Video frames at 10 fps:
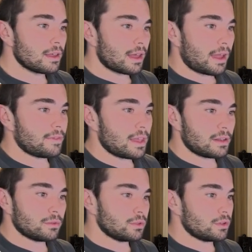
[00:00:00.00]
and
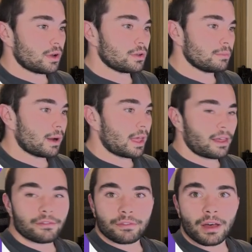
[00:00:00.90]
then you might
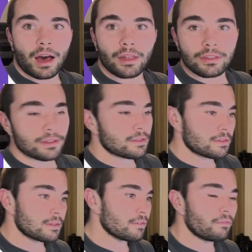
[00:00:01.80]
have other
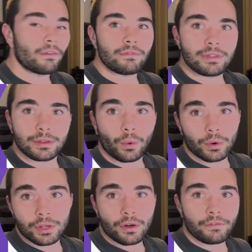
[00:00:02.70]

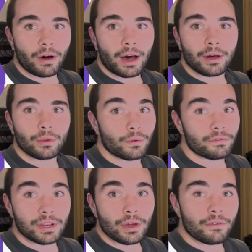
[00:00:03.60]
audio file or
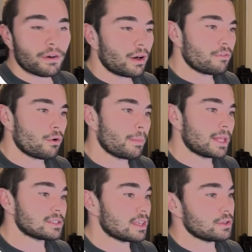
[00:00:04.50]
video file
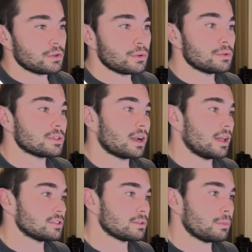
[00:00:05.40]
formats that you use that are
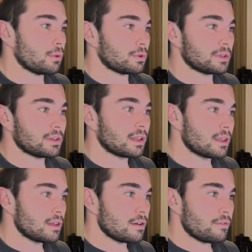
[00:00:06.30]
unsupported
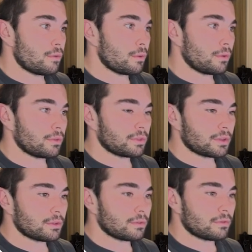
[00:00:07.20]
for
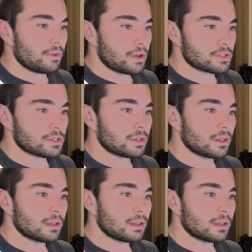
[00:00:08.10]
conversion,